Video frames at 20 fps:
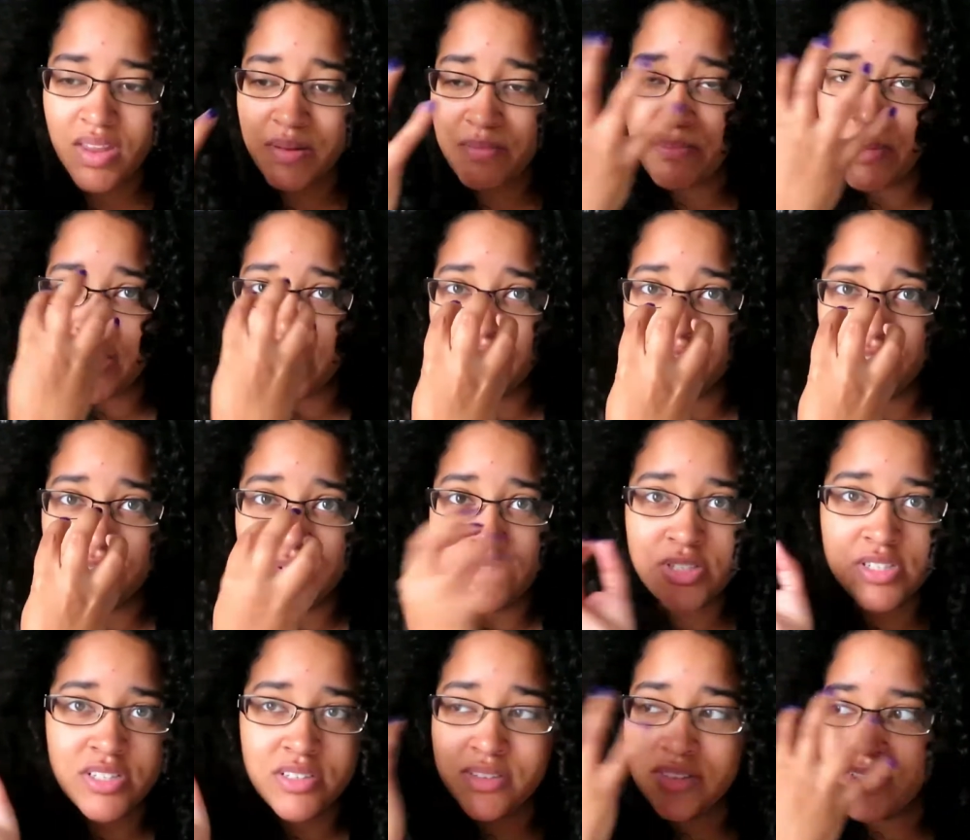My
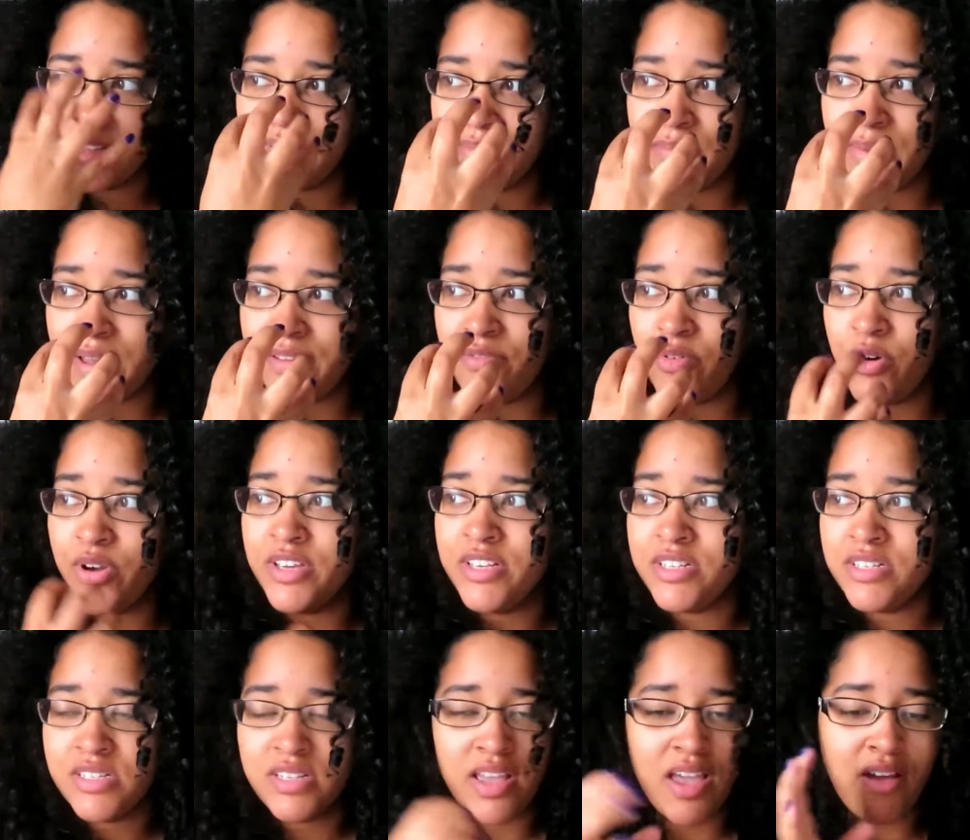nose, my
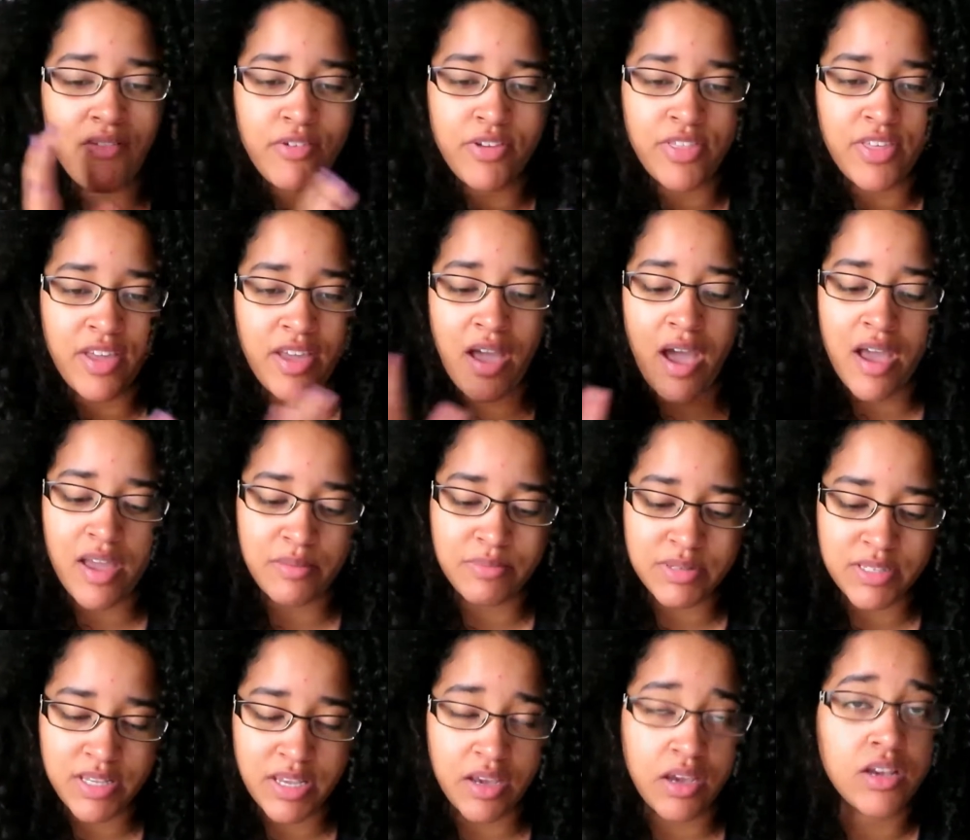voice, everything, I'm
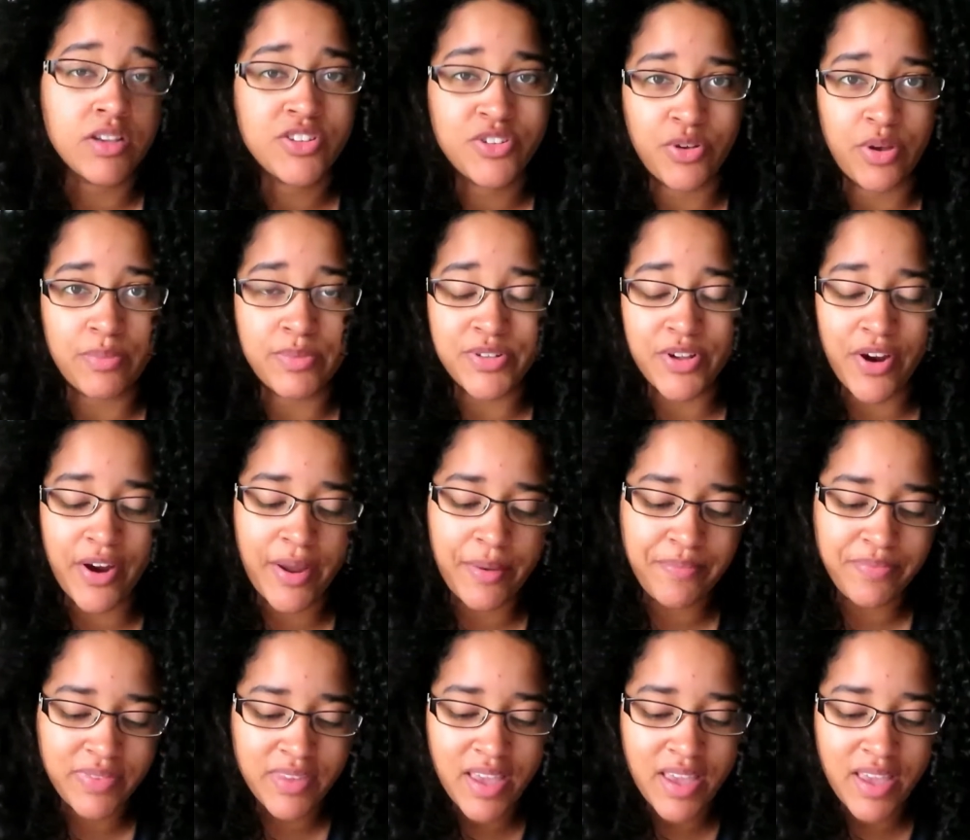sick, so I'm sorry.